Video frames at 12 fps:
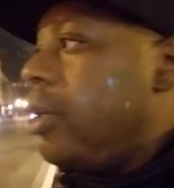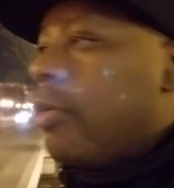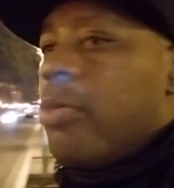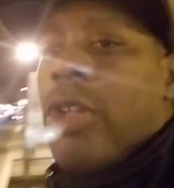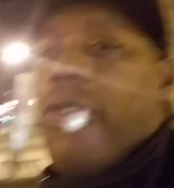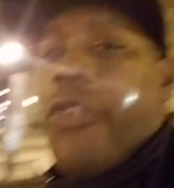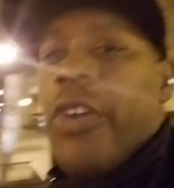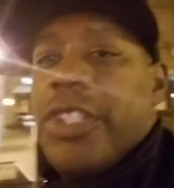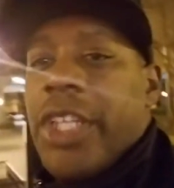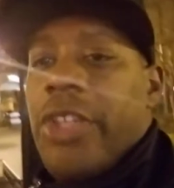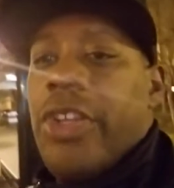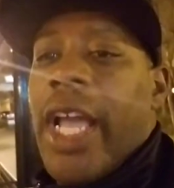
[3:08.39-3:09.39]
Well, the first
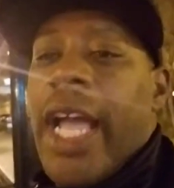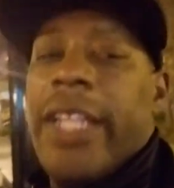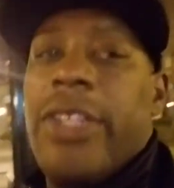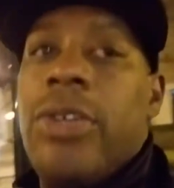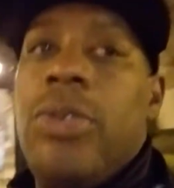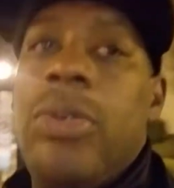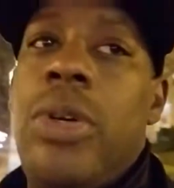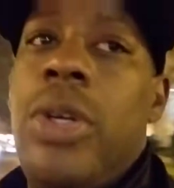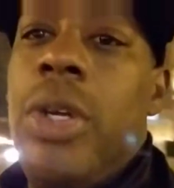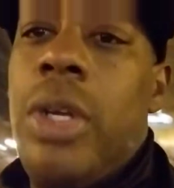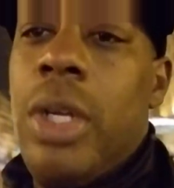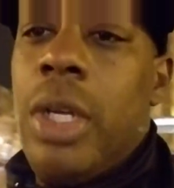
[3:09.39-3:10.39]
thing you got to do
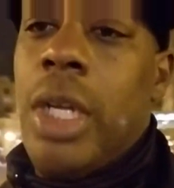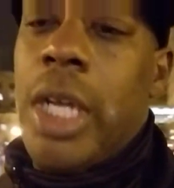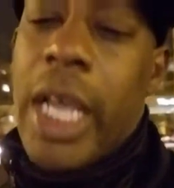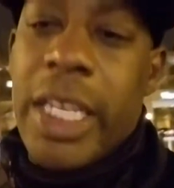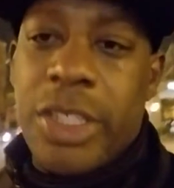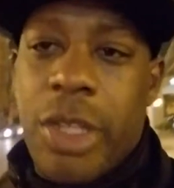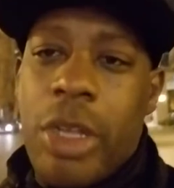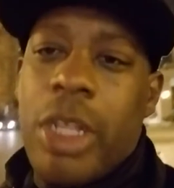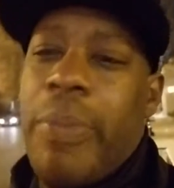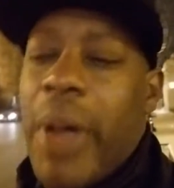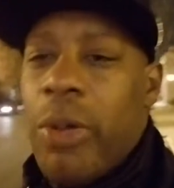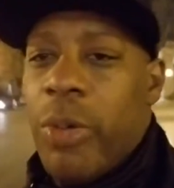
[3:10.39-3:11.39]
is learn
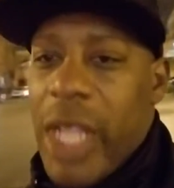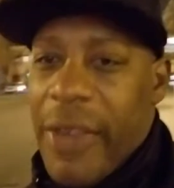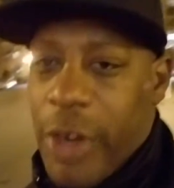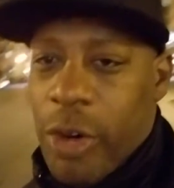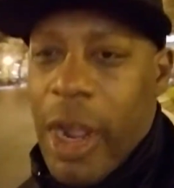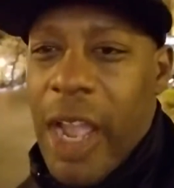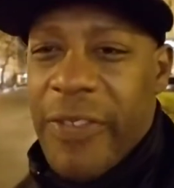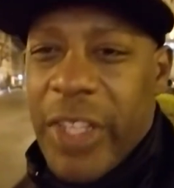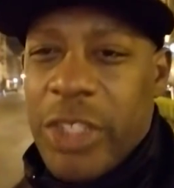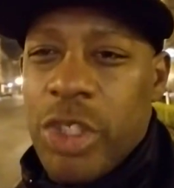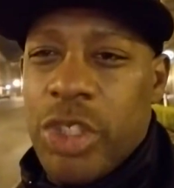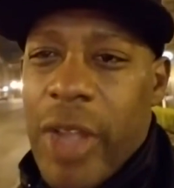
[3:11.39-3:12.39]
about whatever craft
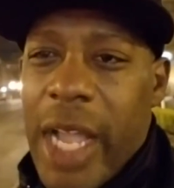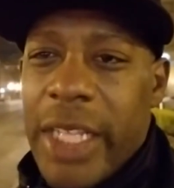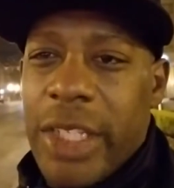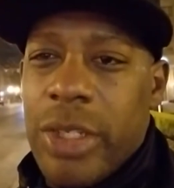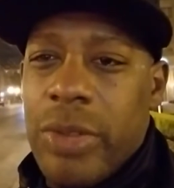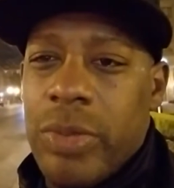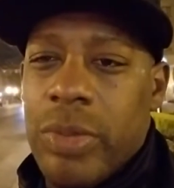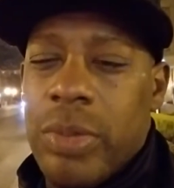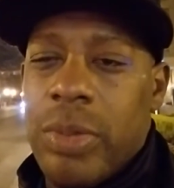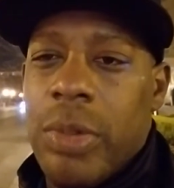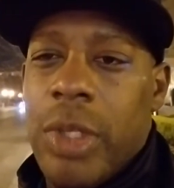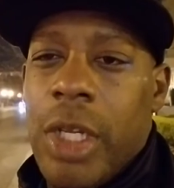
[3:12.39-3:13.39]
that you're trying to do.
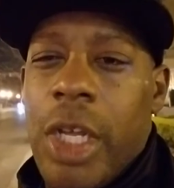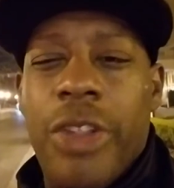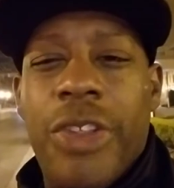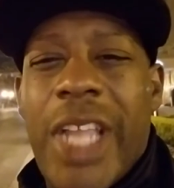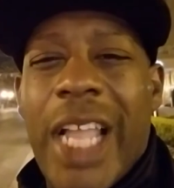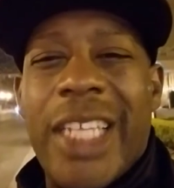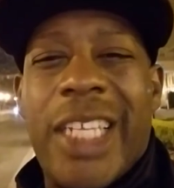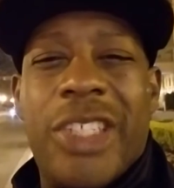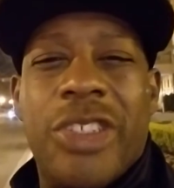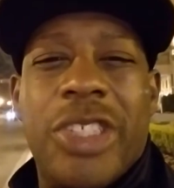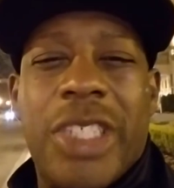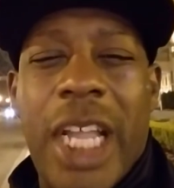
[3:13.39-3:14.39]
You got to get
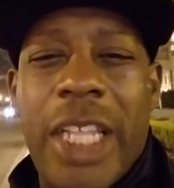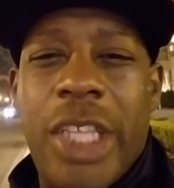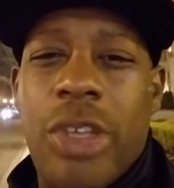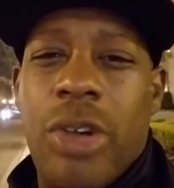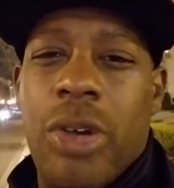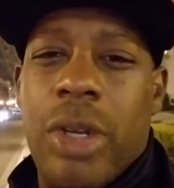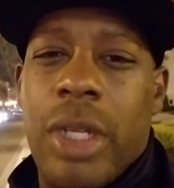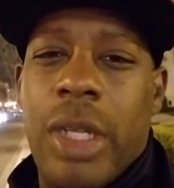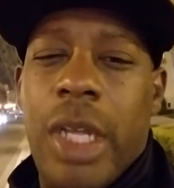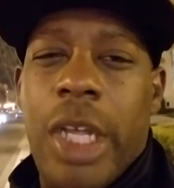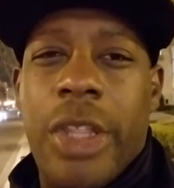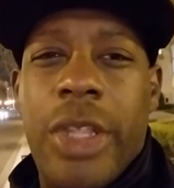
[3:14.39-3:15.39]
your study on.
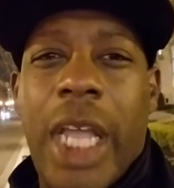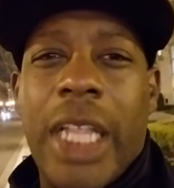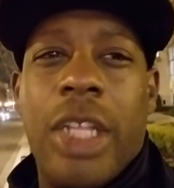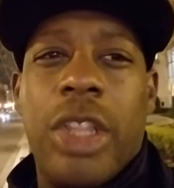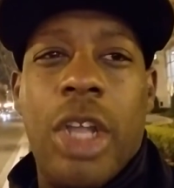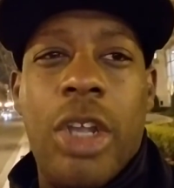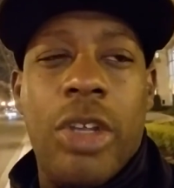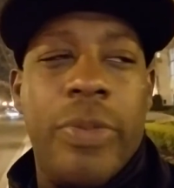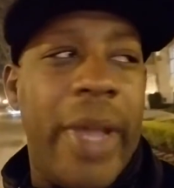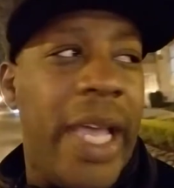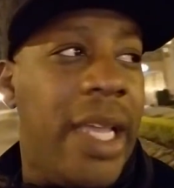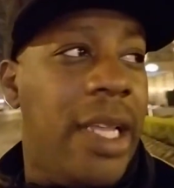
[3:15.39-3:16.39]
You got to learn,
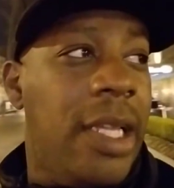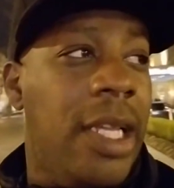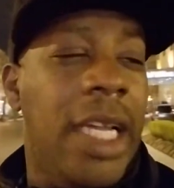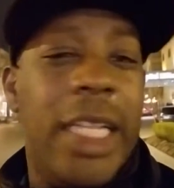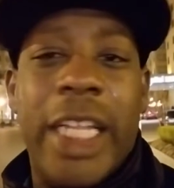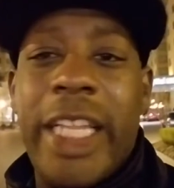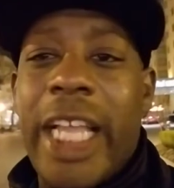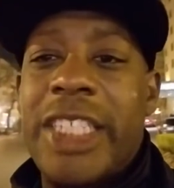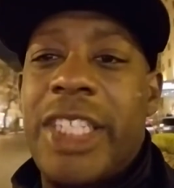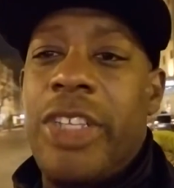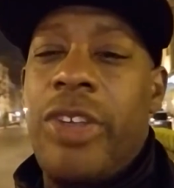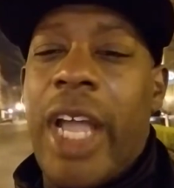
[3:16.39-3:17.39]
man. The next
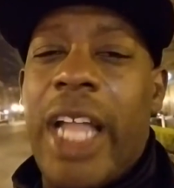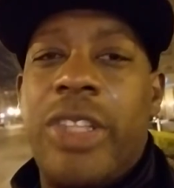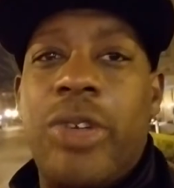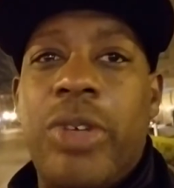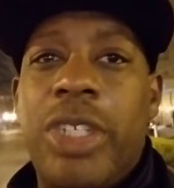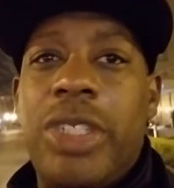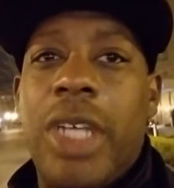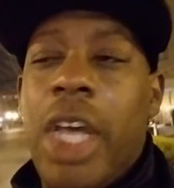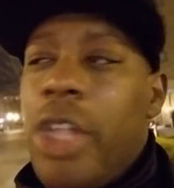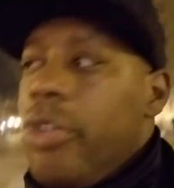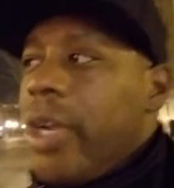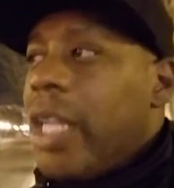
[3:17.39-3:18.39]
thing you got to do is
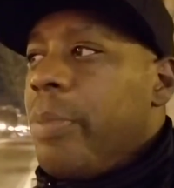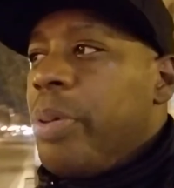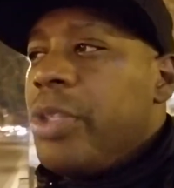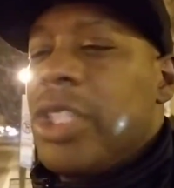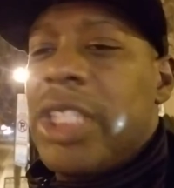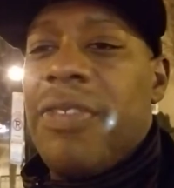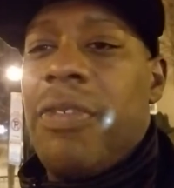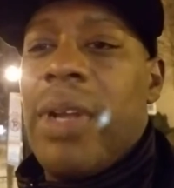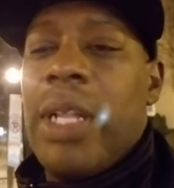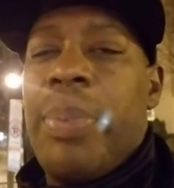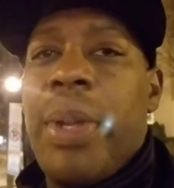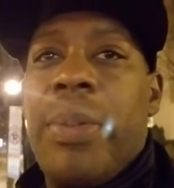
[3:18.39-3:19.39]
you got to put yourself around
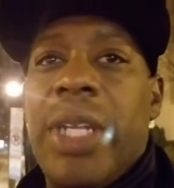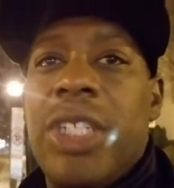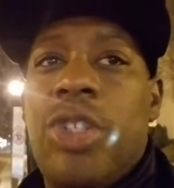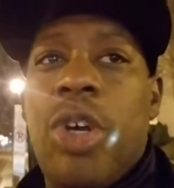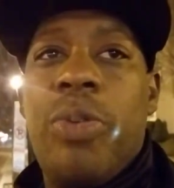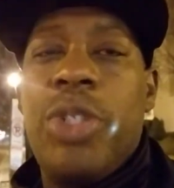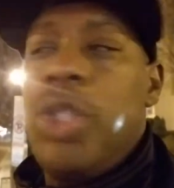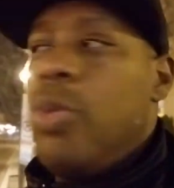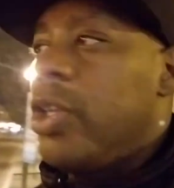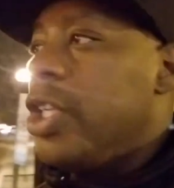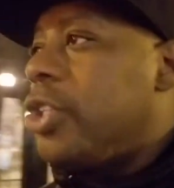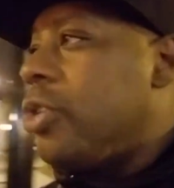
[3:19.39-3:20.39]
the people that's doing what you
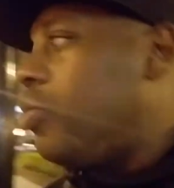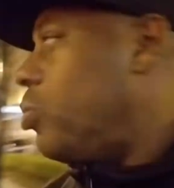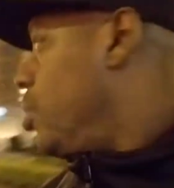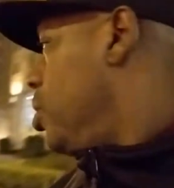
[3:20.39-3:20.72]
want to do.